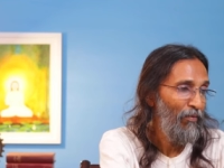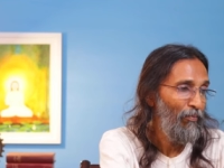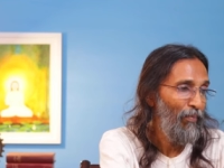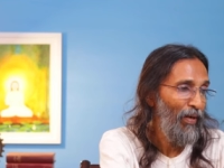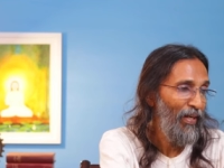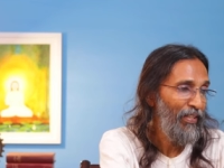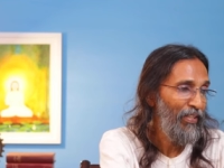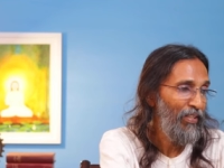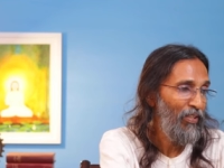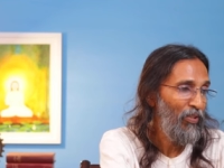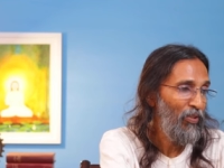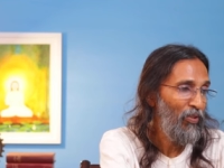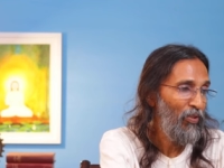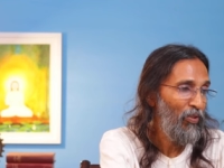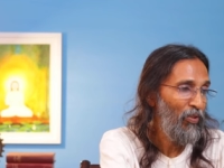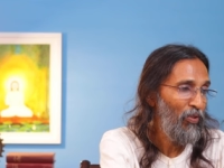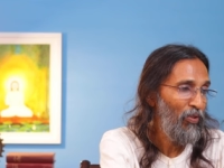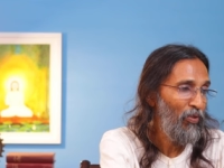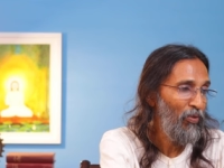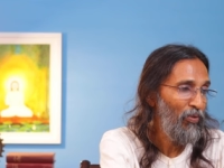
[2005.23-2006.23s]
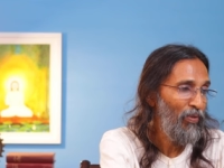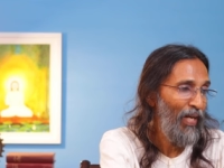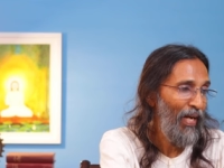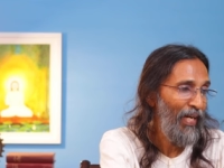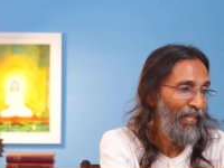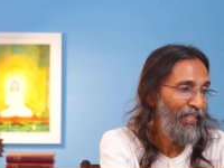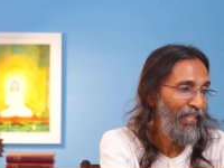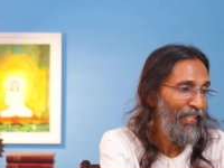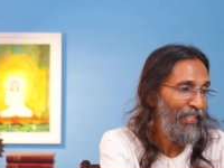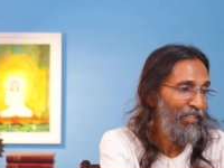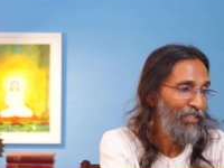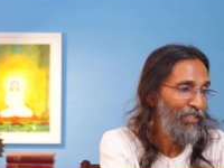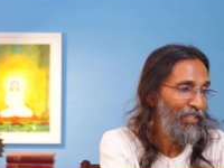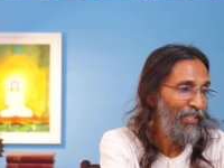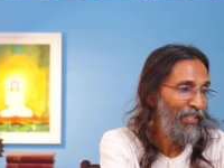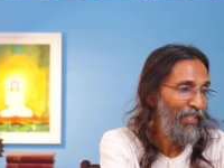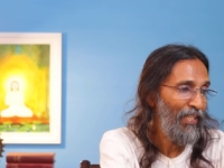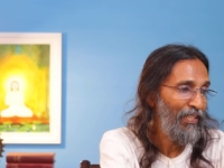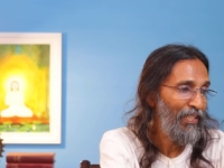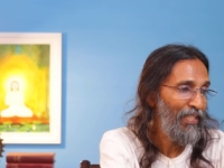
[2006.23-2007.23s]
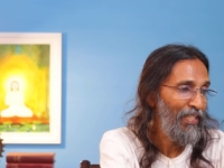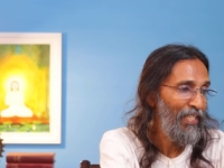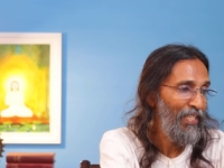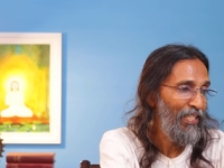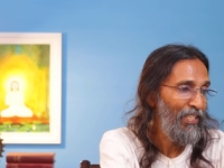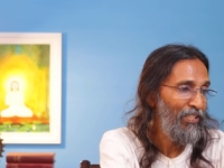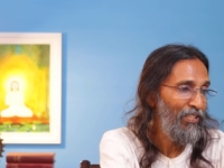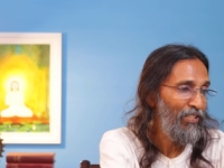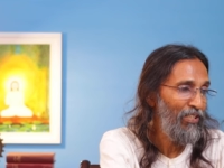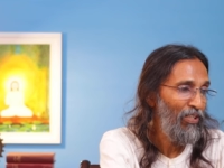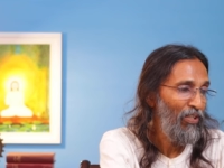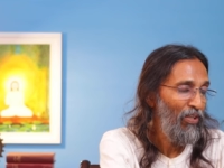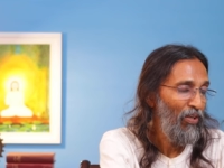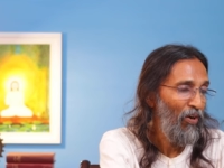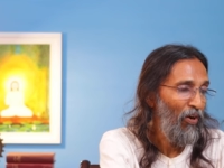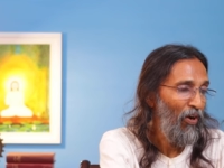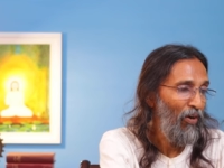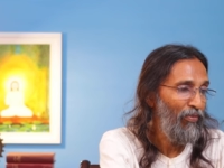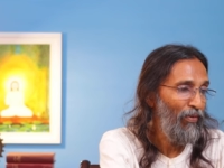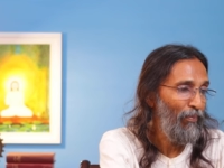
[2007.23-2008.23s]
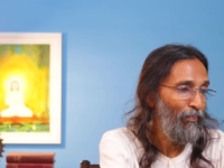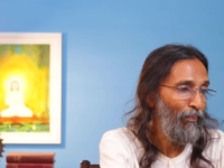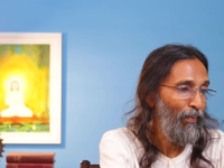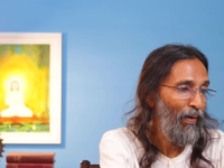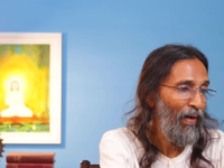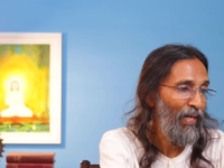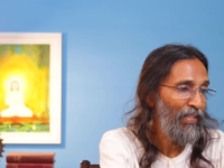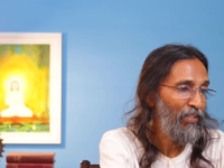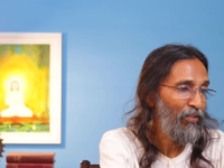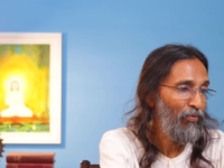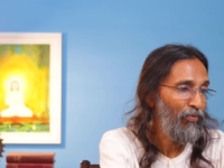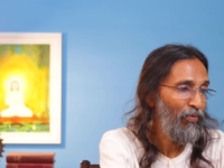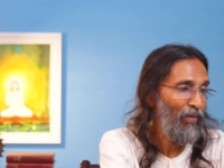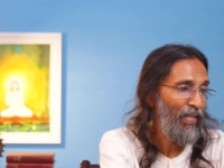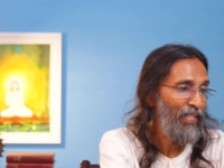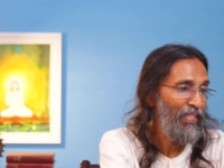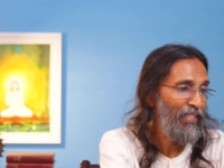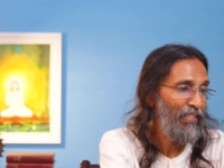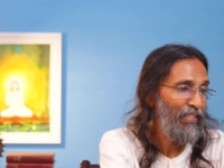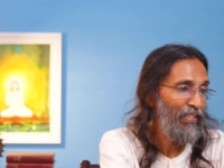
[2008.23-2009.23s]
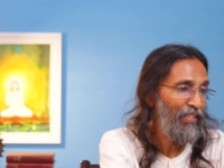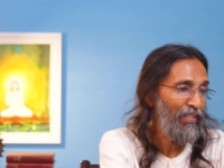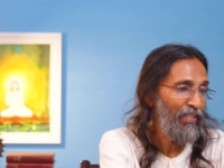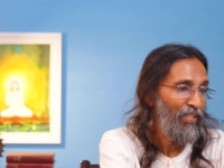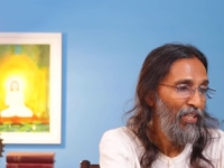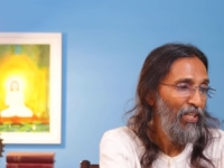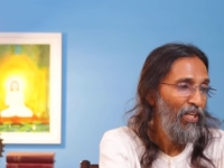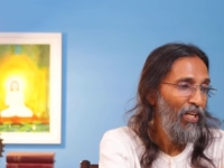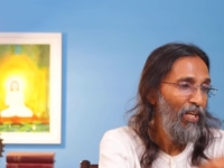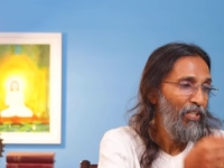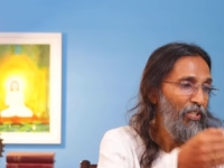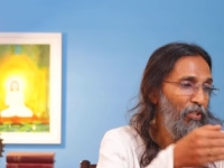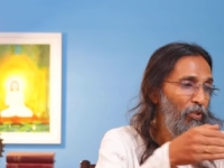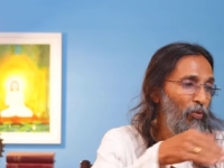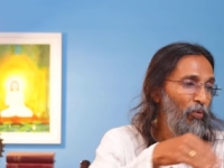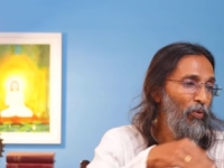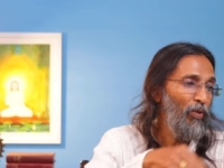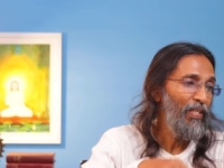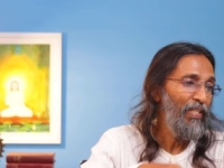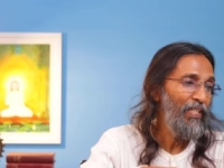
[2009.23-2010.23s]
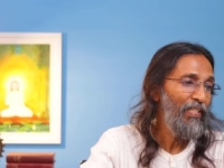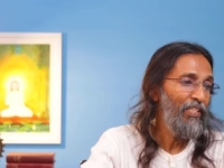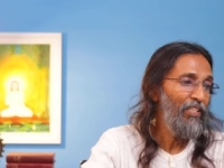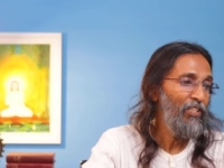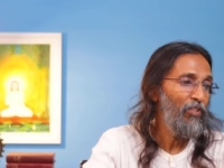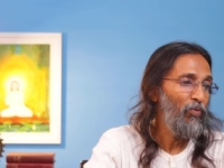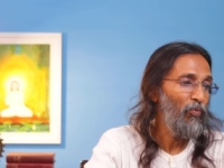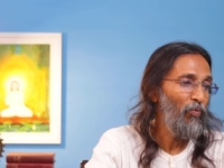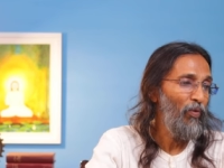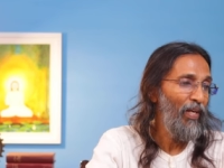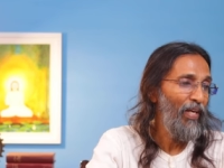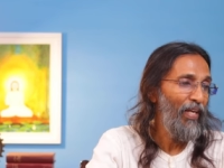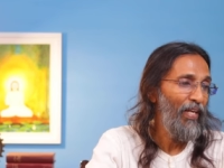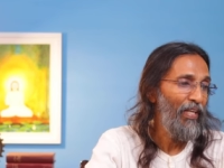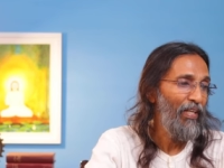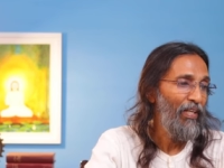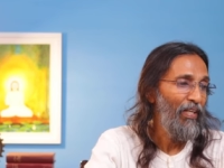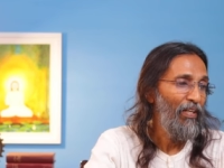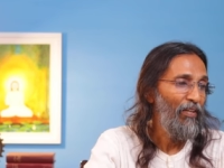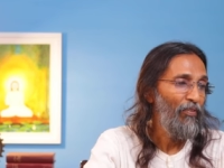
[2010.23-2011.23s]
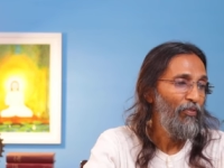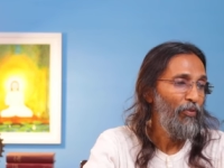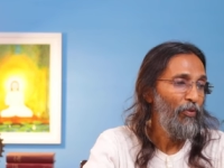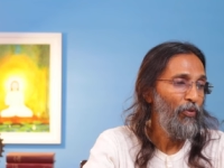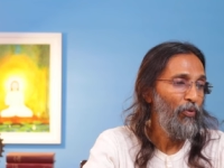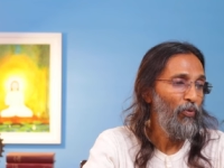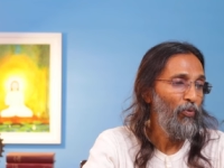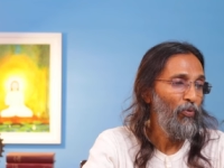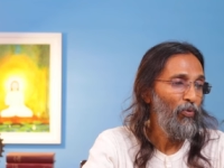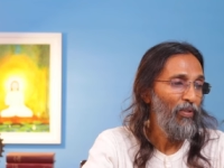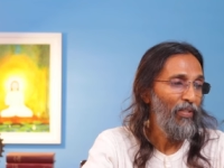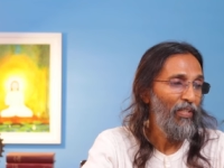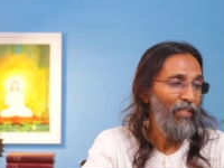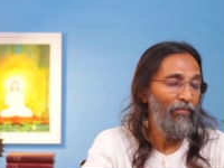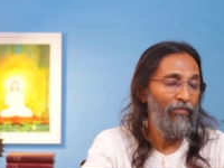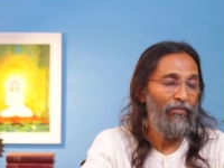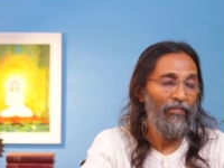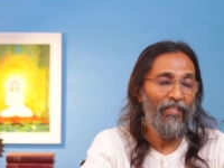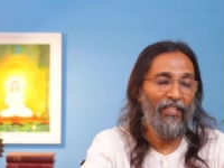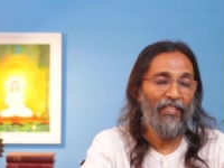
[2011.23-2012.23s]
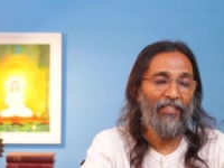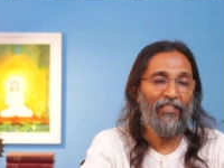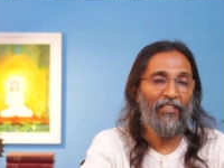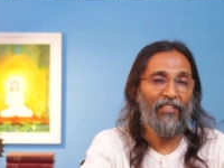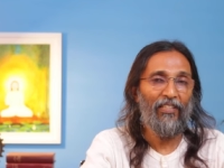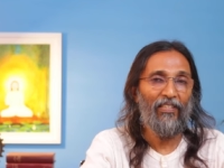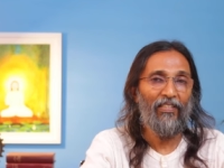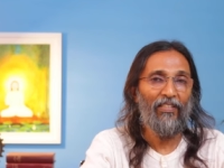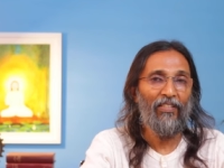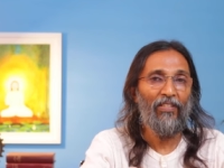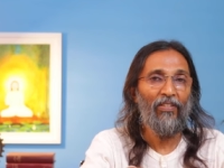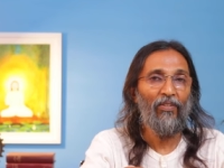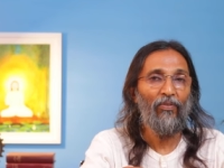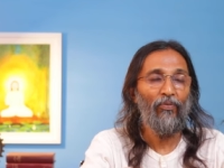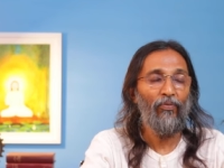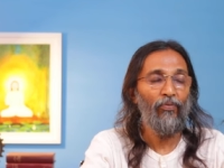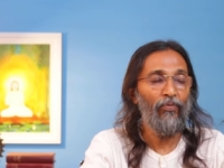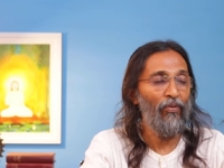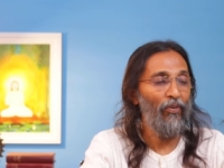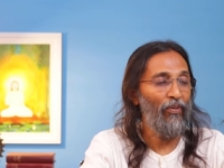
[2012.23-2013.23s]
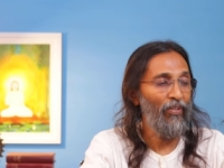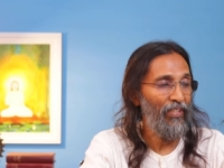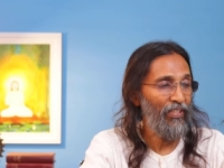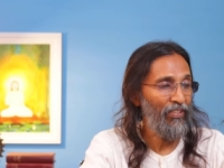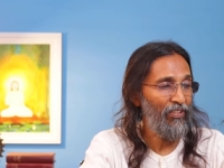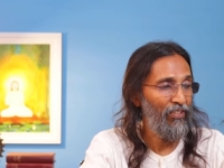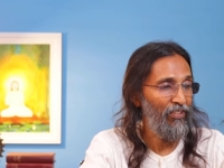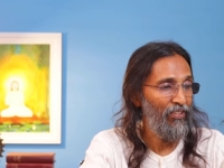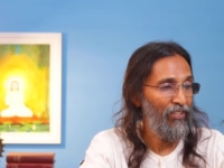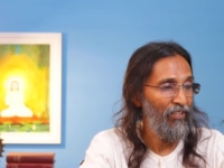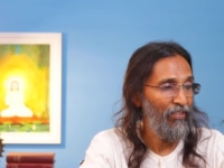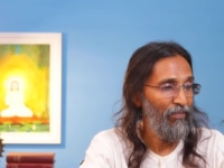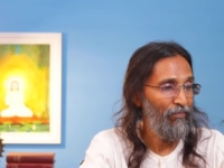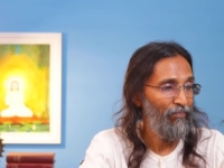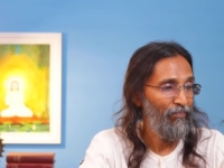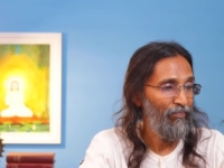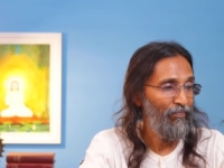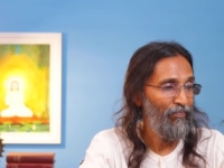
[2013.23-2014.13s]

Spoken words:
but to that extent at least of a pathfinder hewing his way through a virgin forest.